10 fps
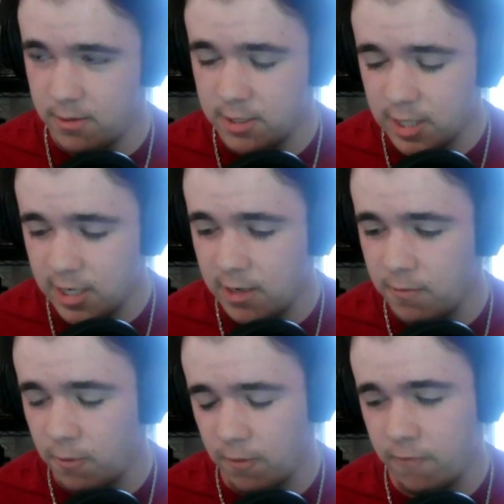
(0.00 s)

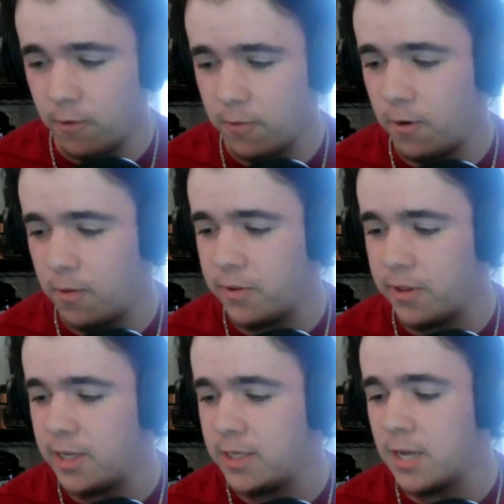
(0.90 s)
C-141
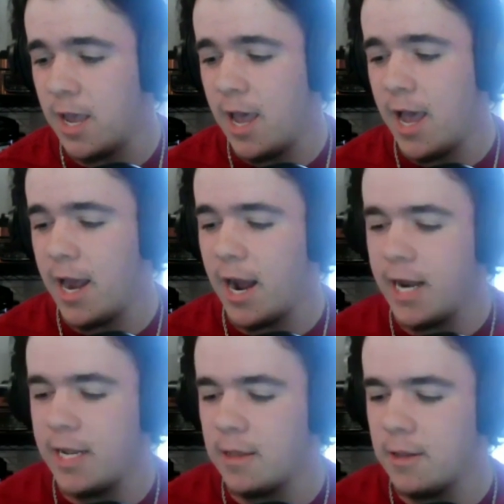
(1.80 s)
planes, and I
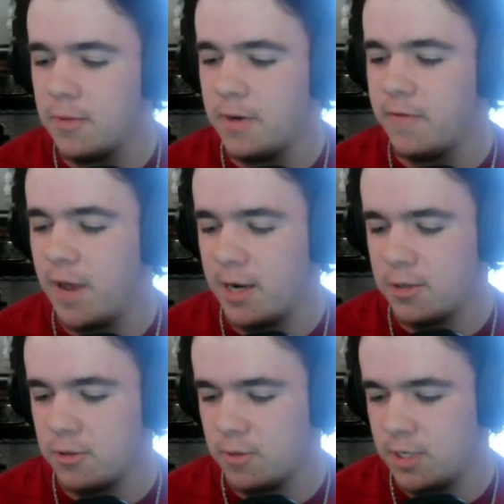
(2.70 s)
did a little bit of
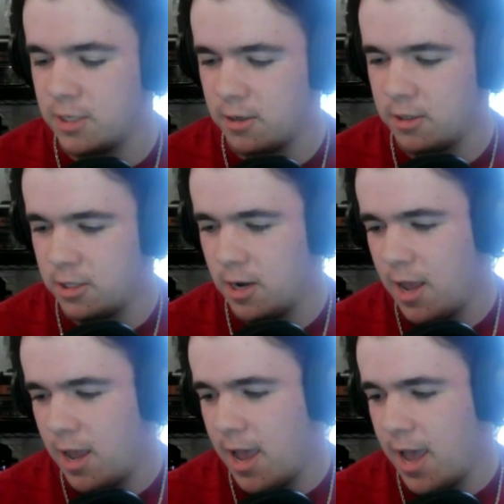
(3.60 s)
extra research,
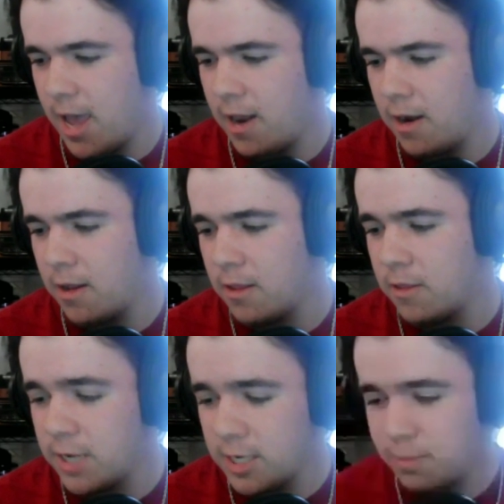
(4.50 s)
and
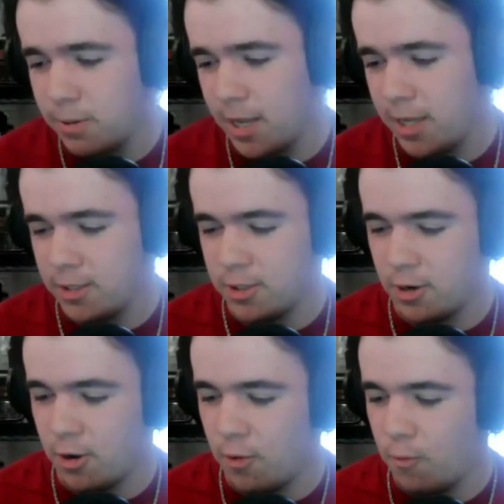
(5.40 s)
these planes
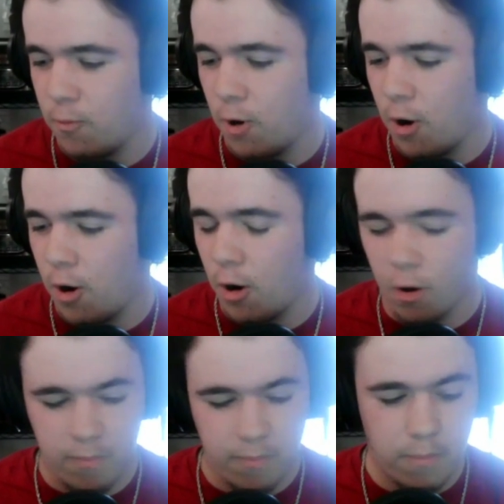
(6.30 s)

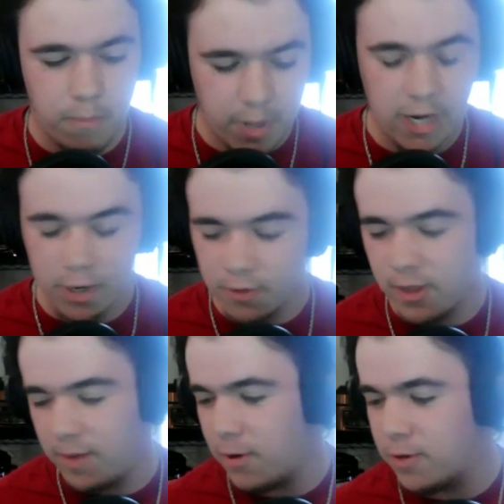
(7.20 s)
are bigger
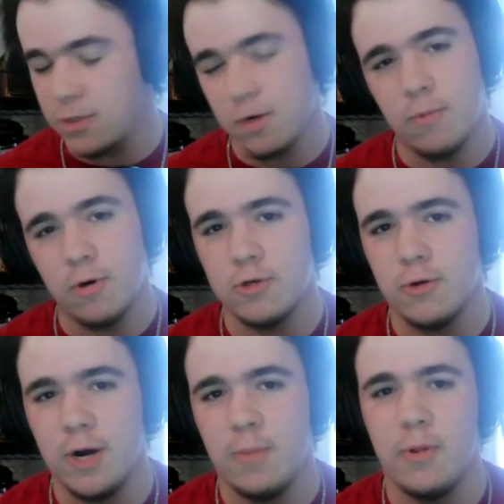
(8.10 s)
than most
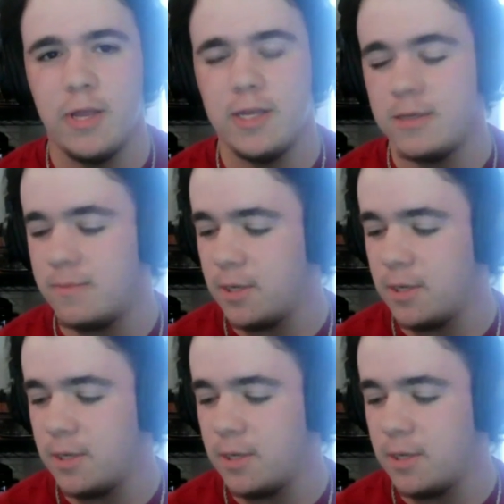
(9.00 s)
commercial airplanes.